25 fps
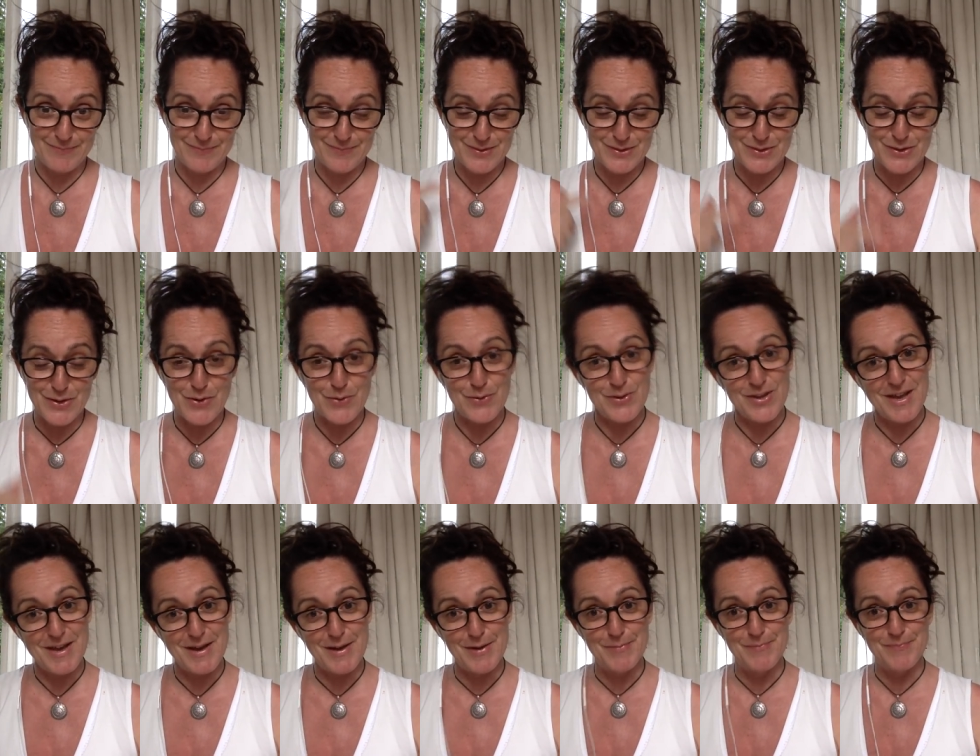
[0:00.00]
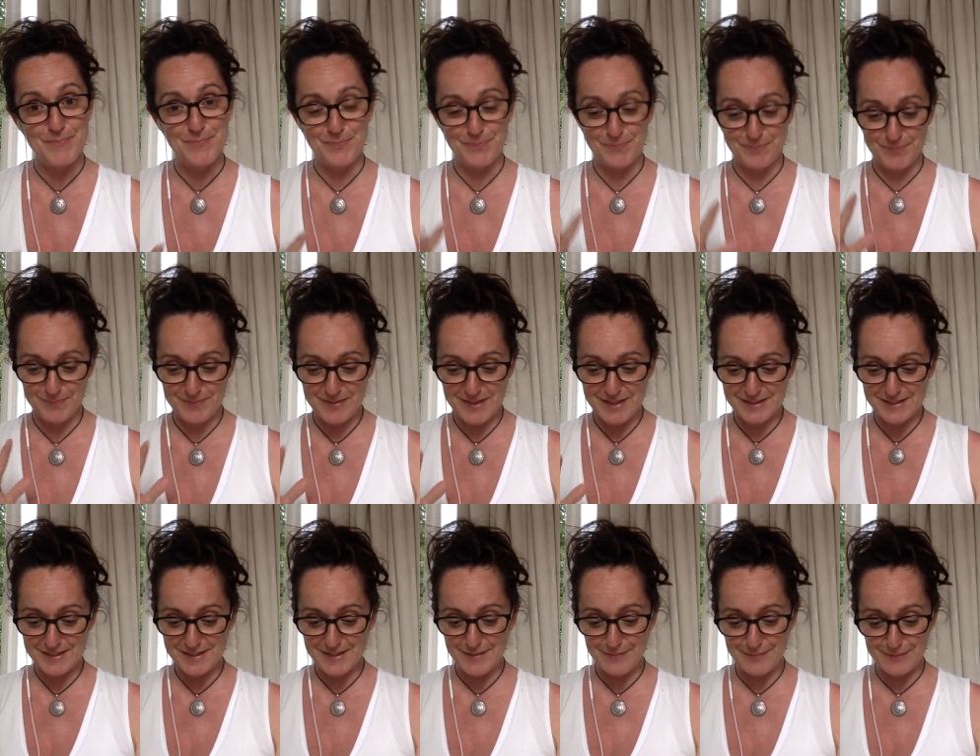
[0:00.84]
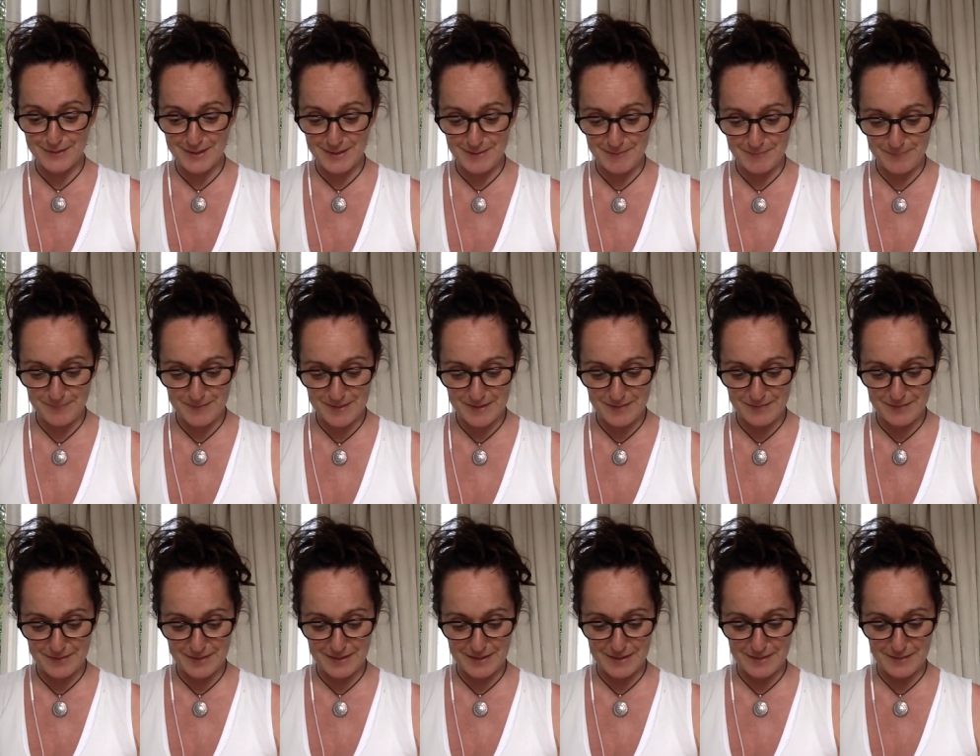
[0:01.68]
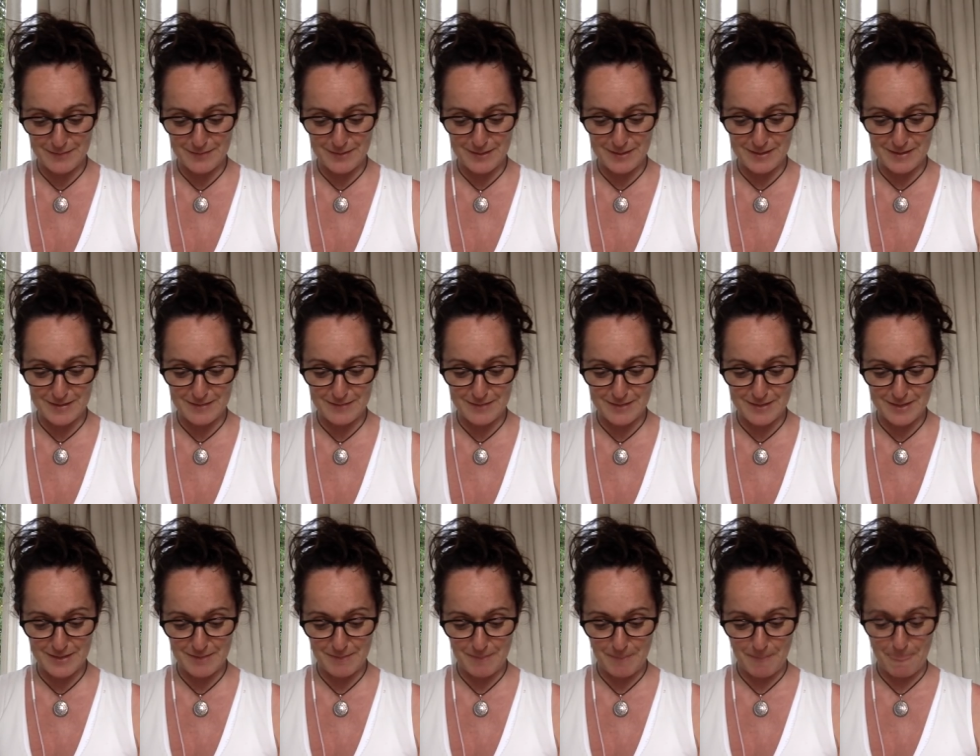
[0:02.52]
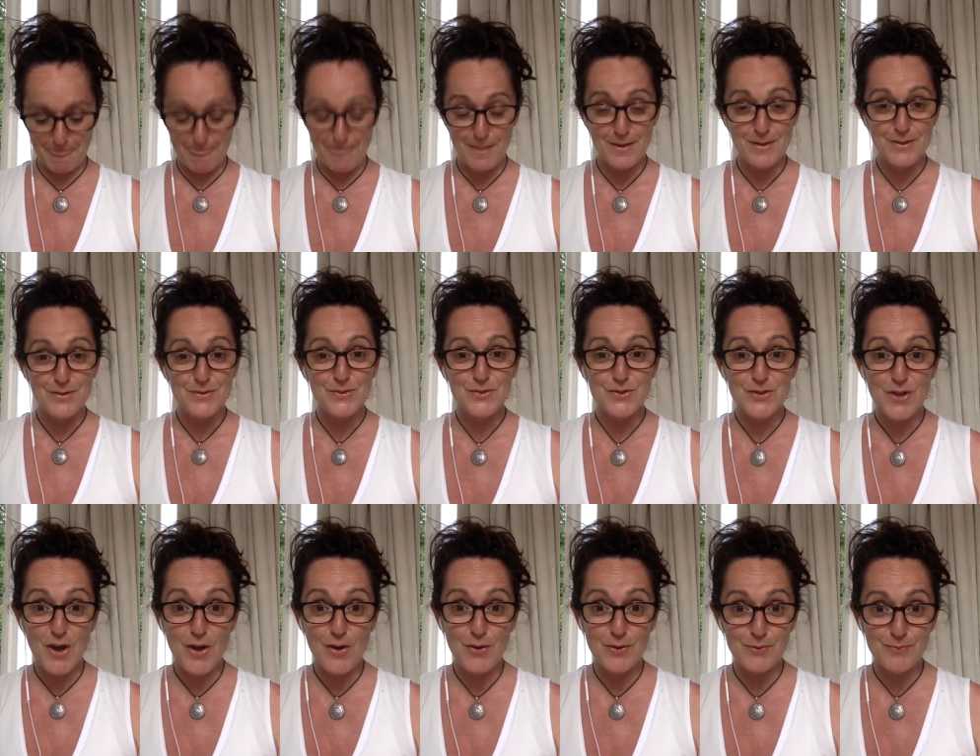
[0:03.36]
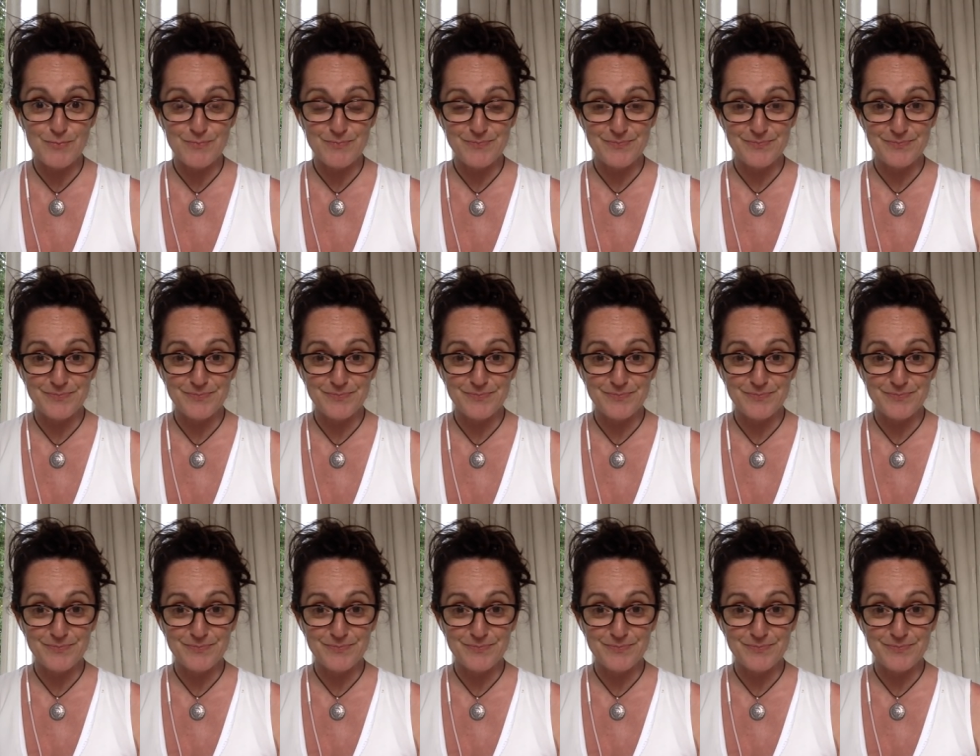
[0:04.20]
So, yeah, that's lovely, lovely, lovely, lovely. So,